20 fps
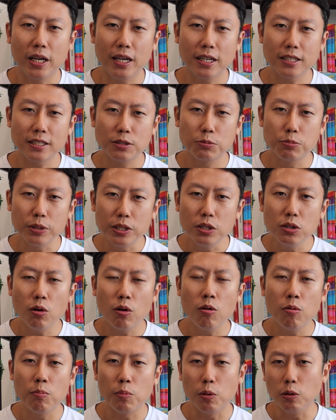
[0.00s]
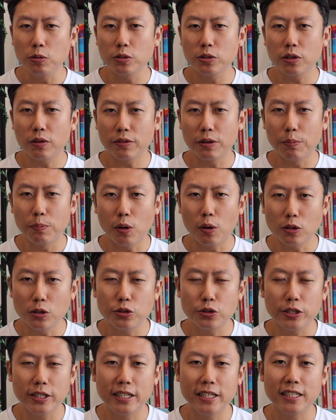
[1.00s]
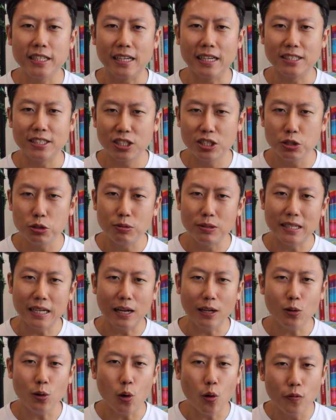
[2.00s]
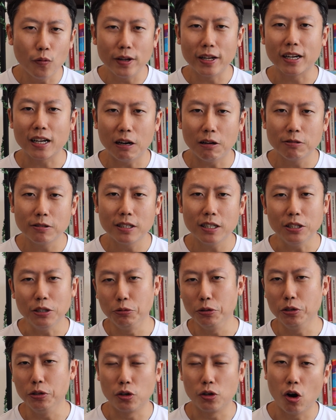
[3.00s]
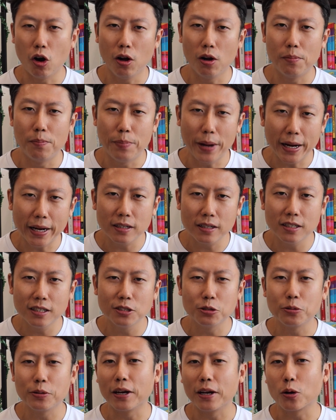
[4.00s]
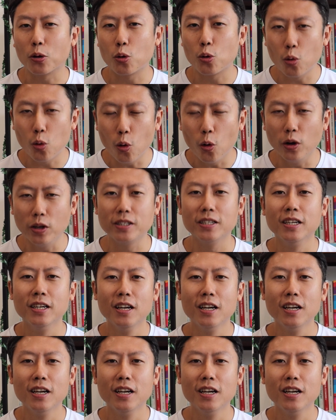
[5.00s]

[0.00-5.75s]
As we know, most of the bond trading are still done over the counter. You need to call a banker to get a quote